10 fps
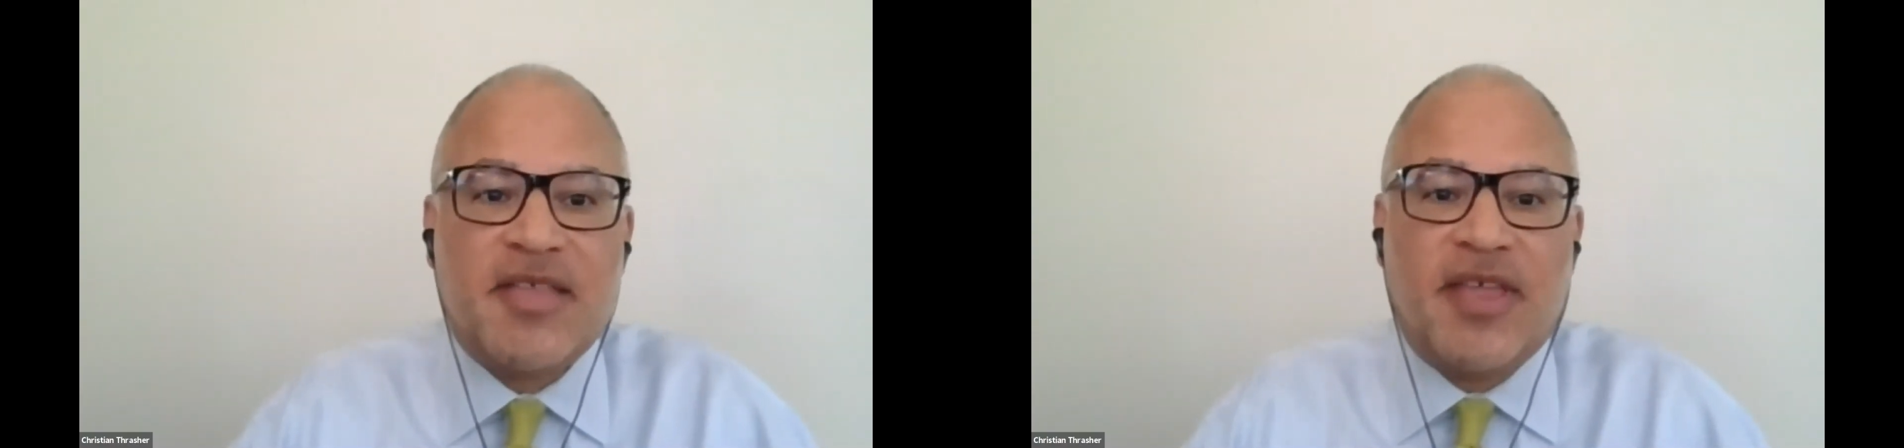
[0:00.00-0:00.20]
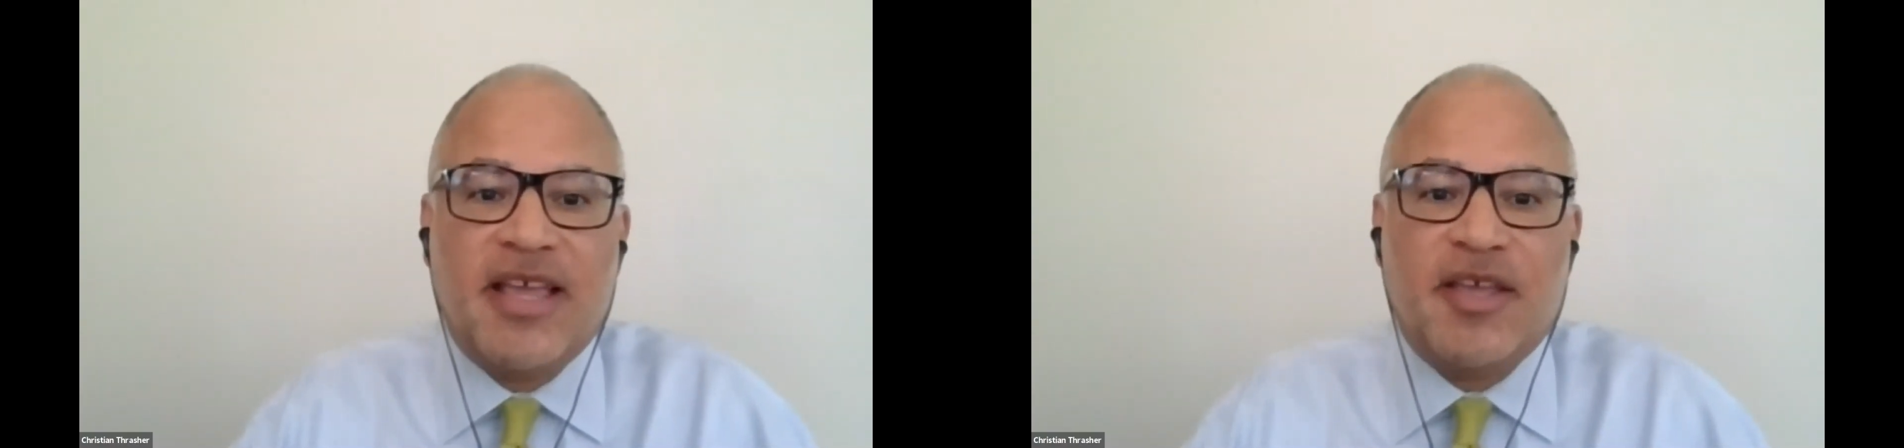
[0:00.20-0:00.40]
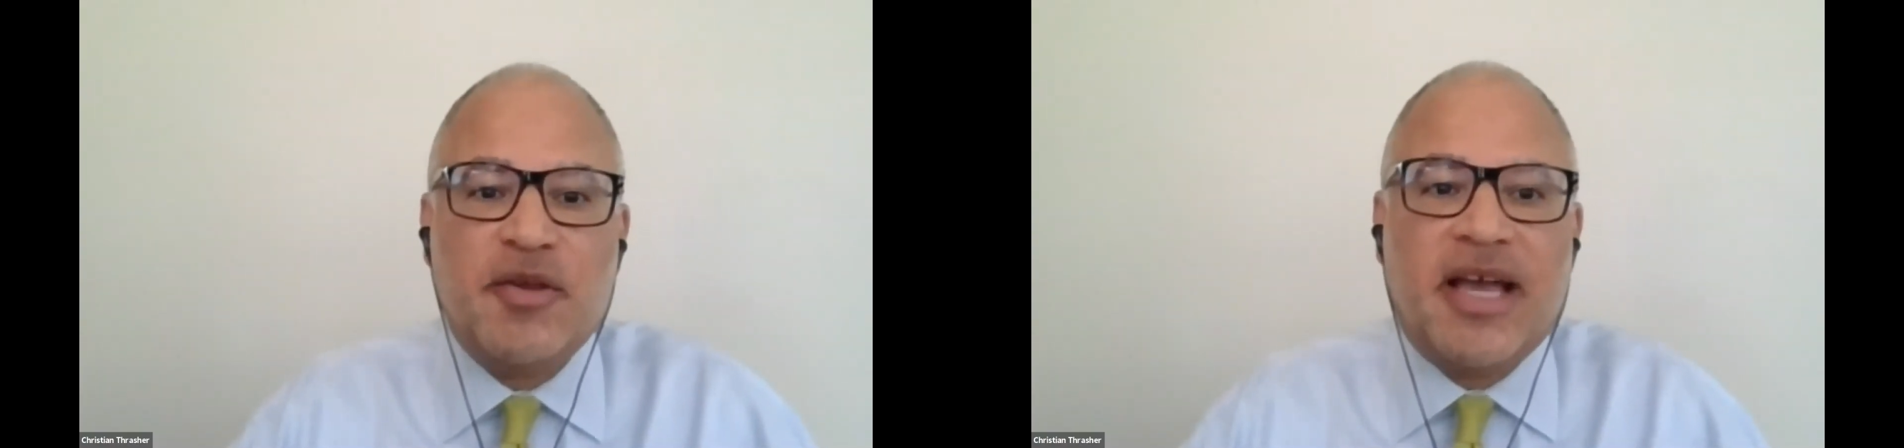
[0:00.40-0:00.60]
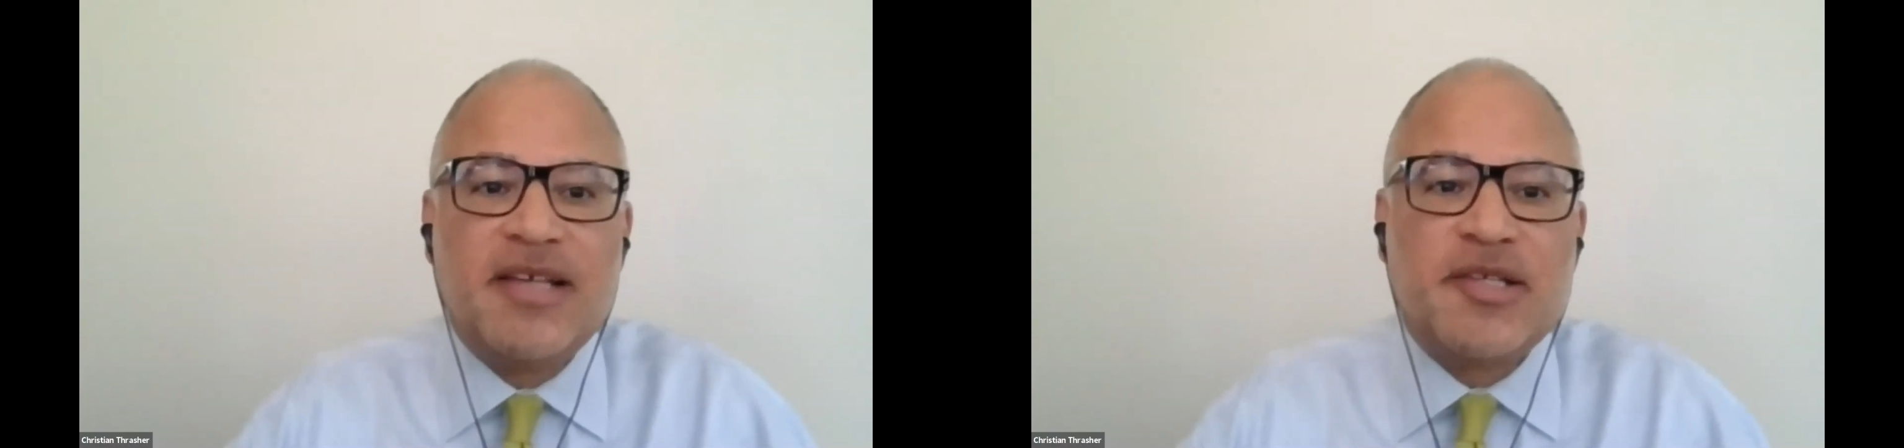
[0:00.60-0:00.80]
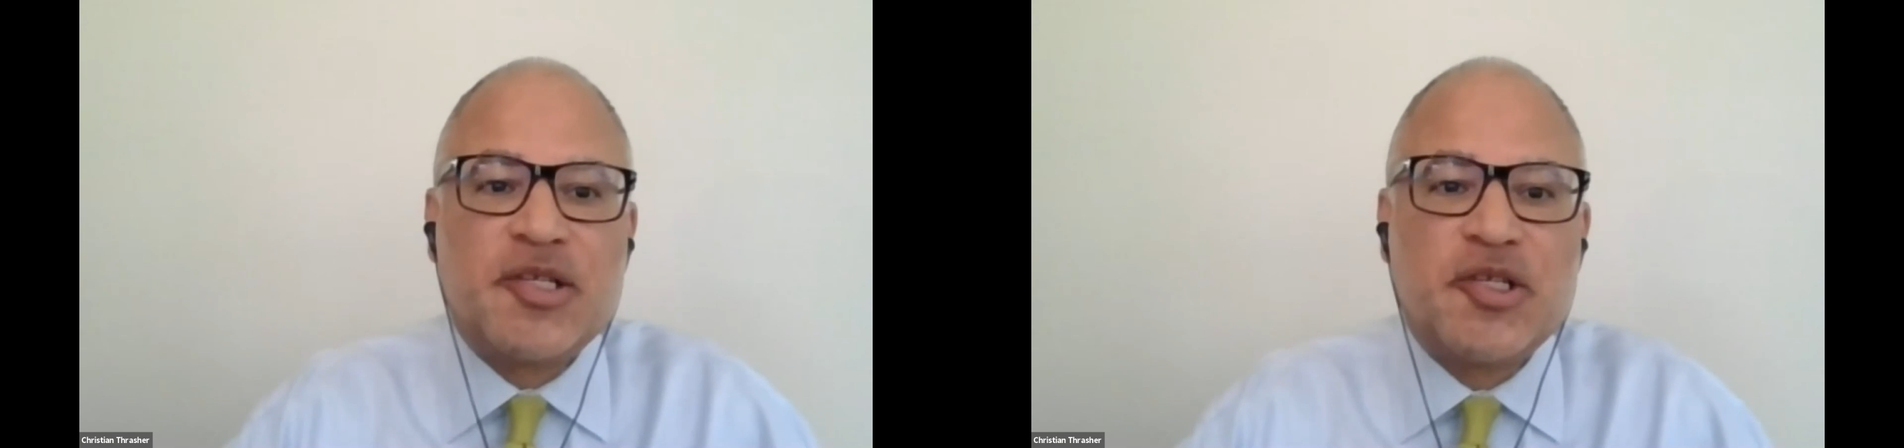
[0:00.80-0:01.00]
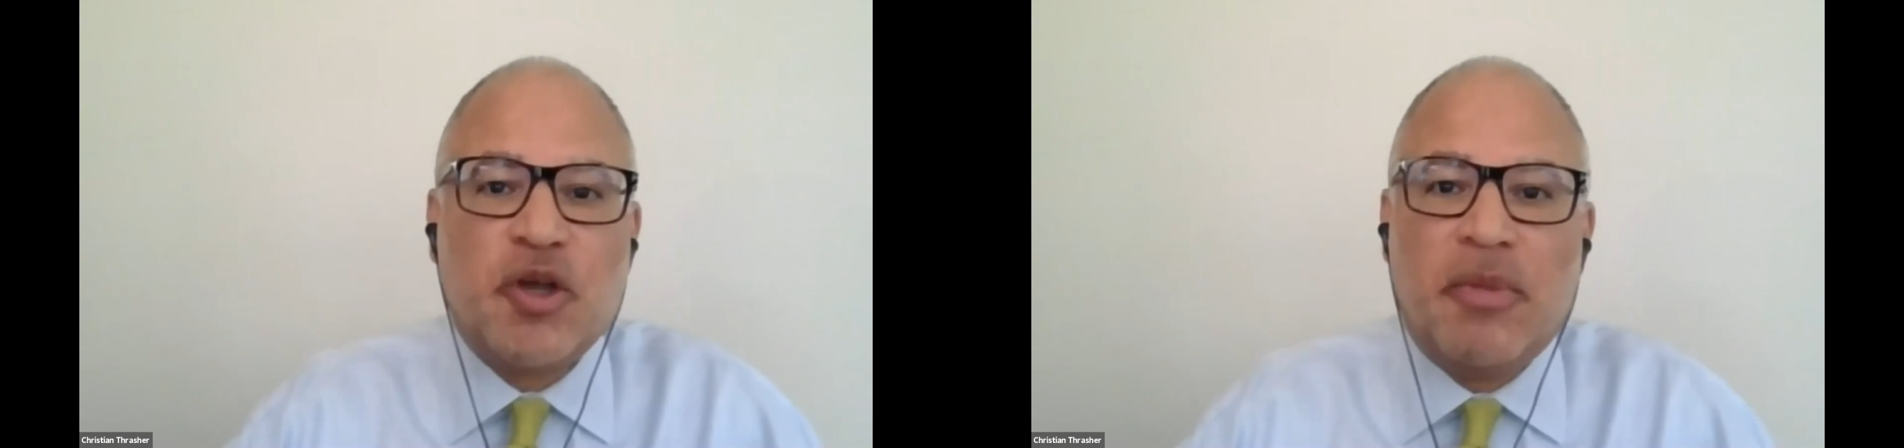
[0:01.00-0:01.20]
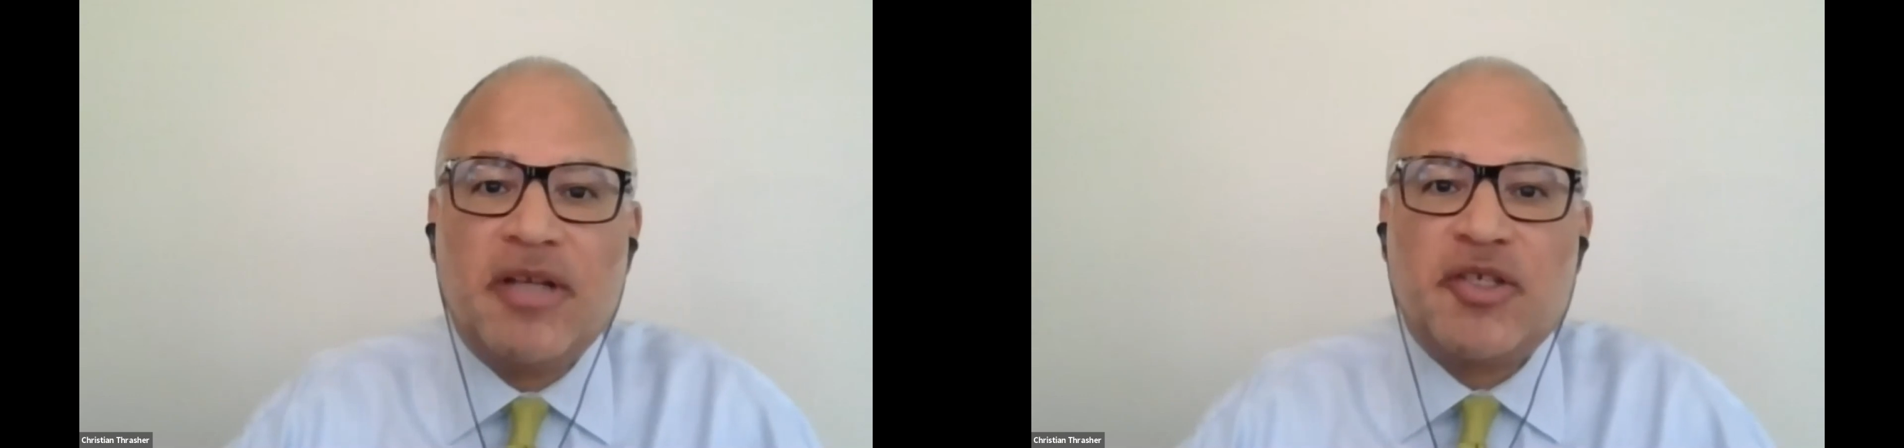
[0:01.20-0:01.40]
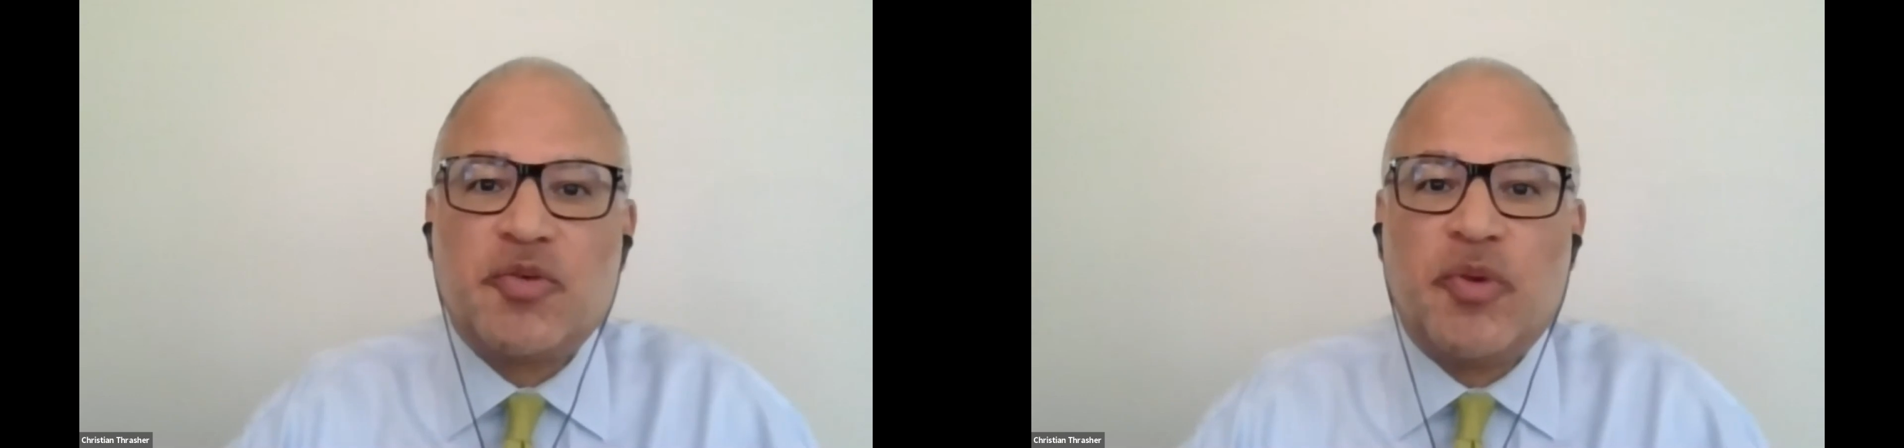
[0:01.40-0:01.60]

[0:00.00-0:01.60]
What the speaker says: Thank you guys so much.